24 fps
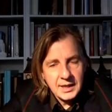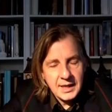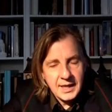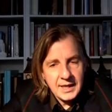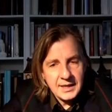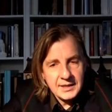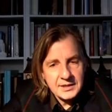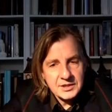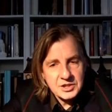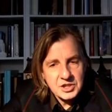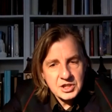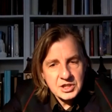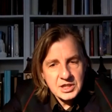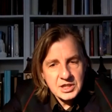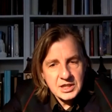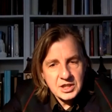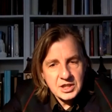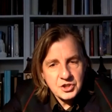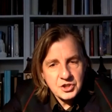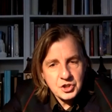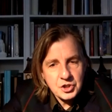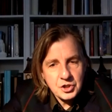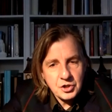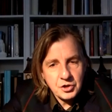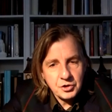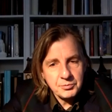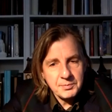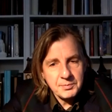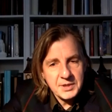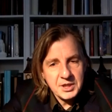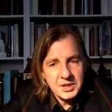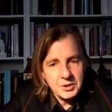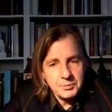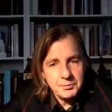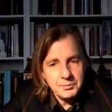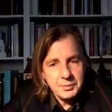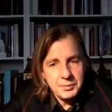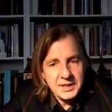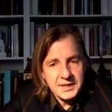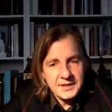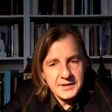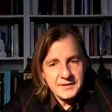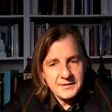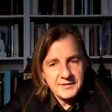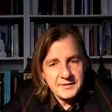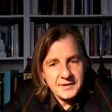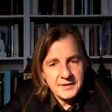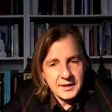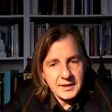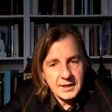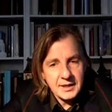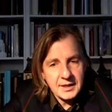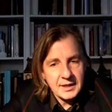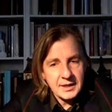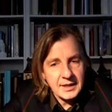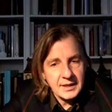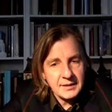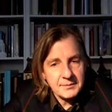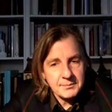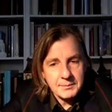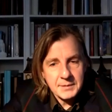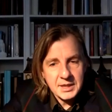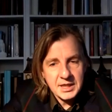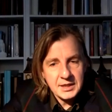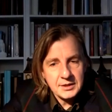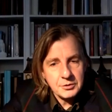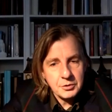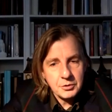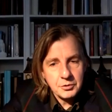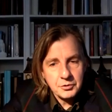and she showed me a piece that I had made